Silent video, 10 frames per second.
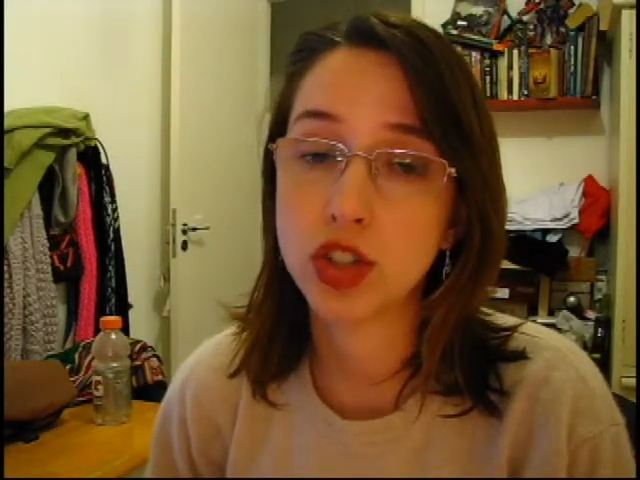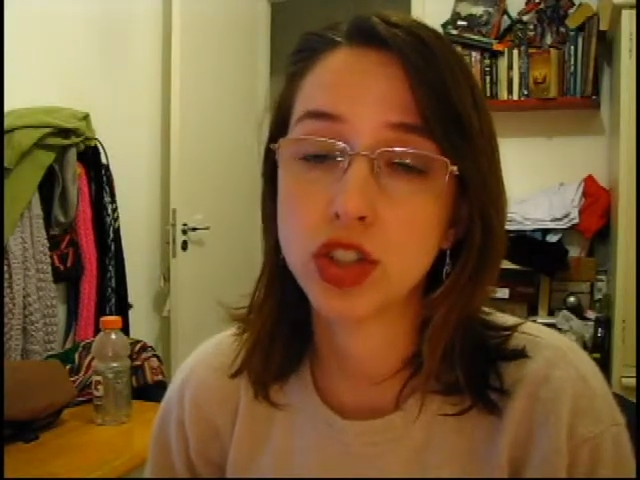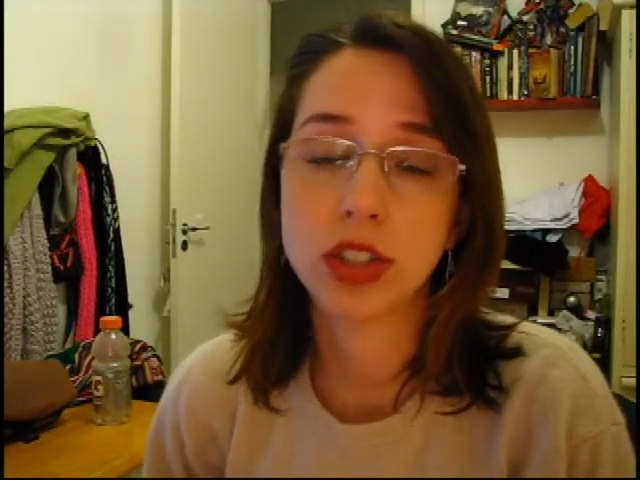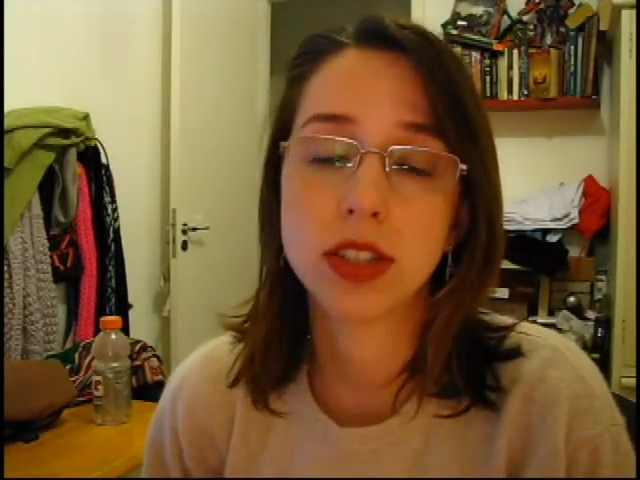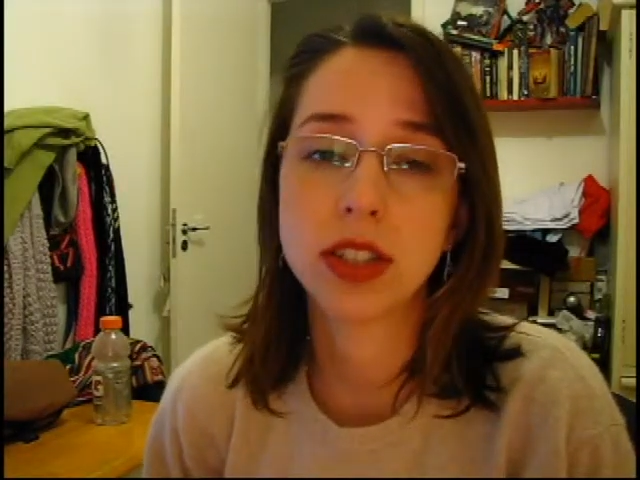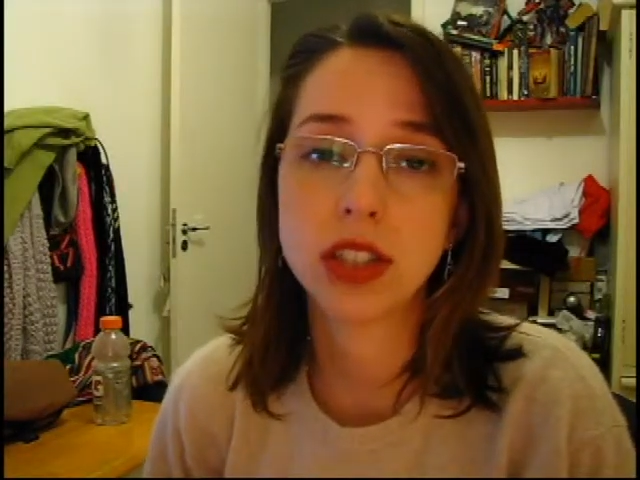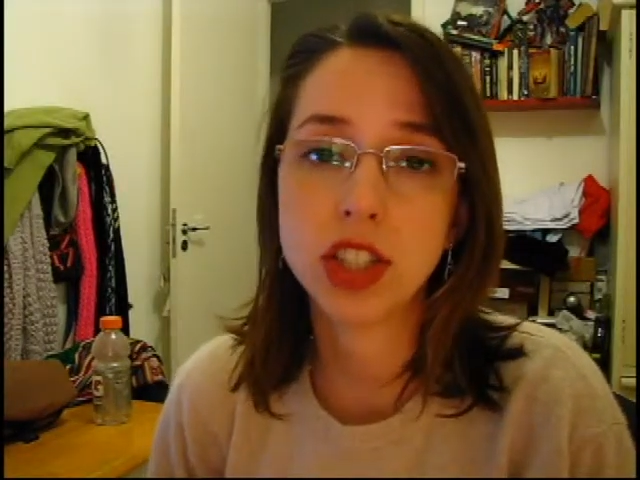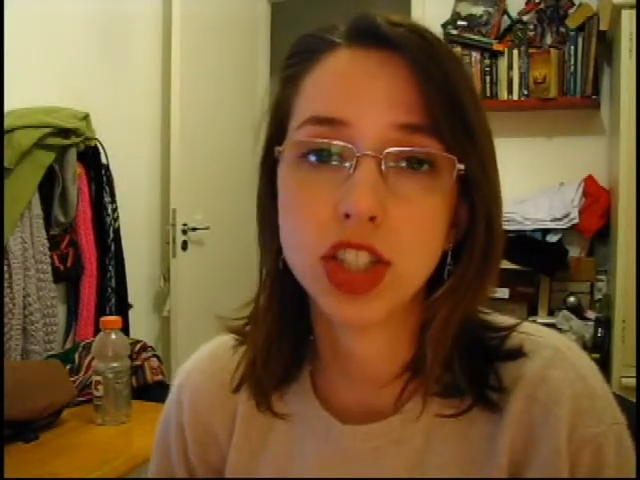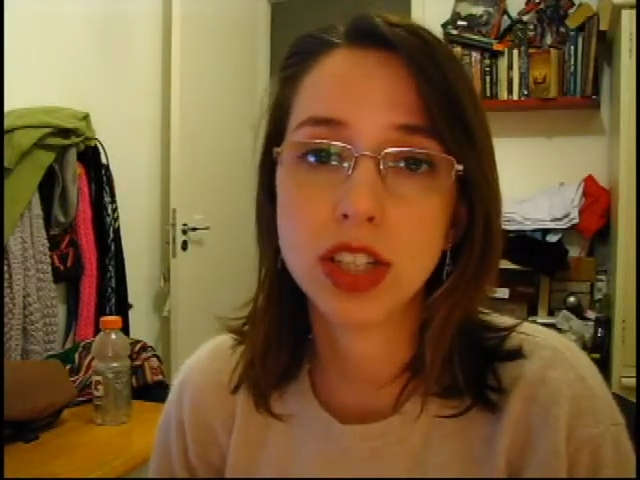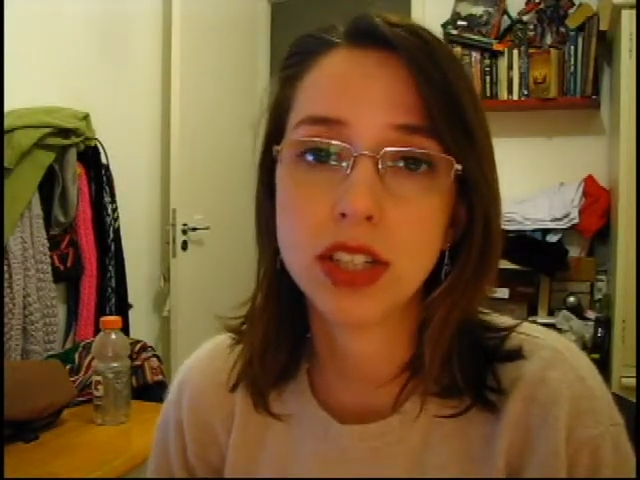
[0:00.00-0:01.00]
It's just
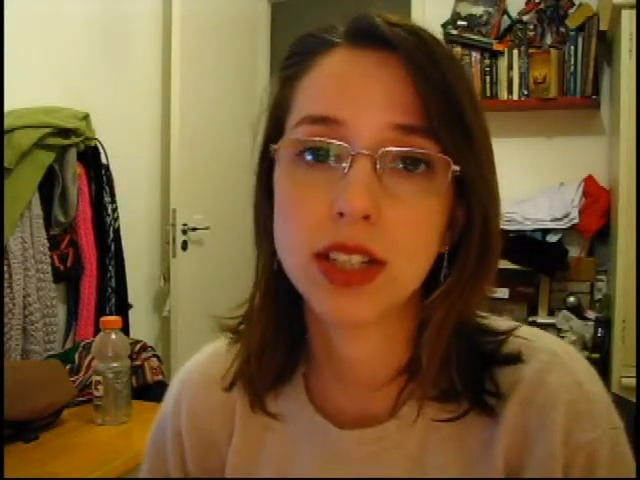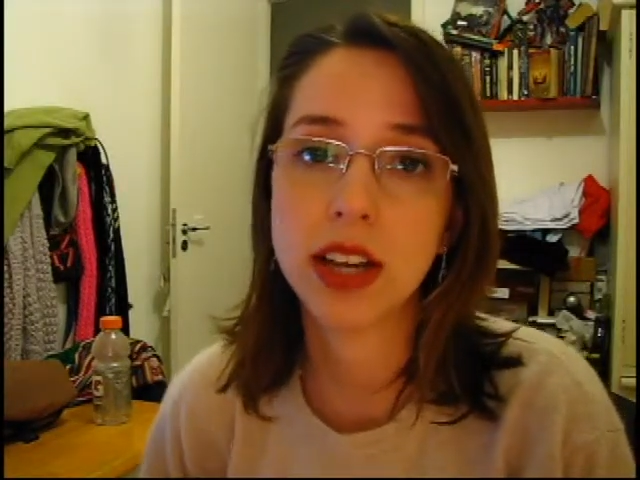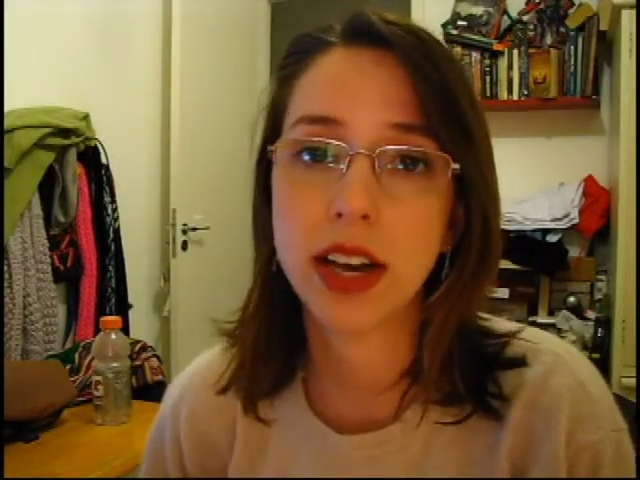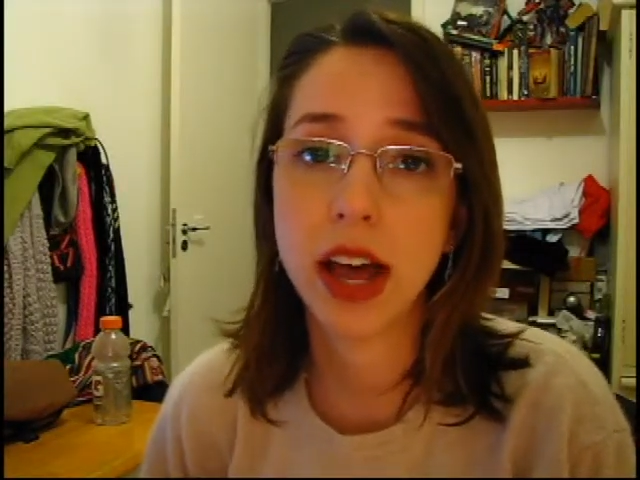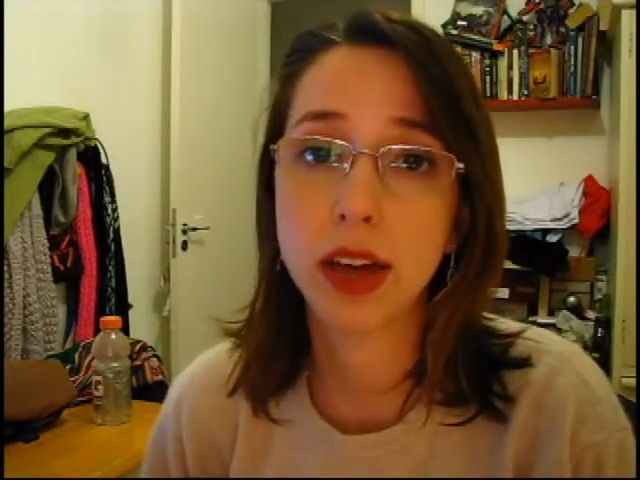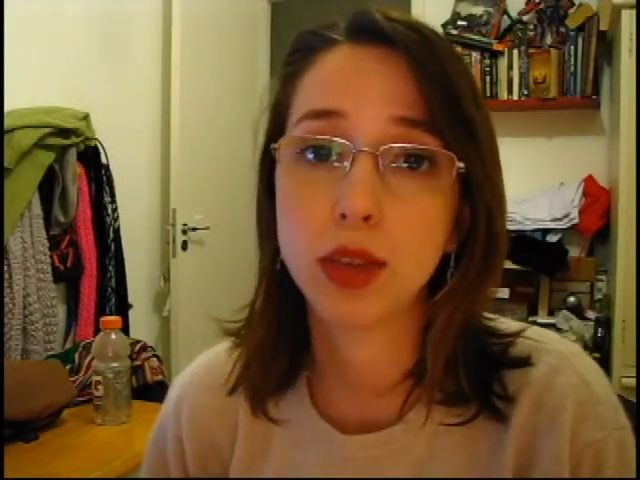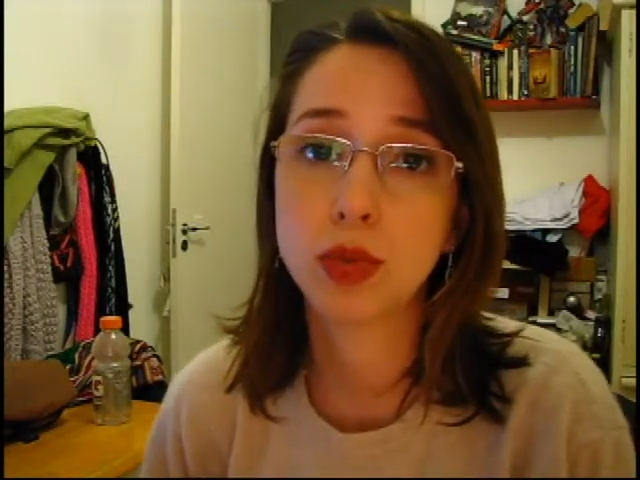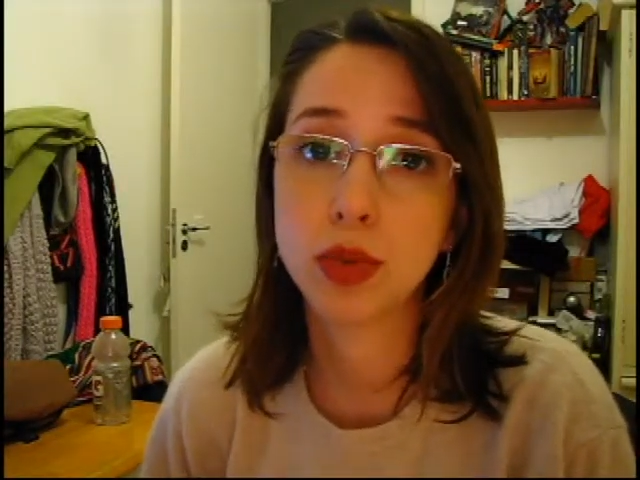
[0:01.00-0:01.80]
delicious and I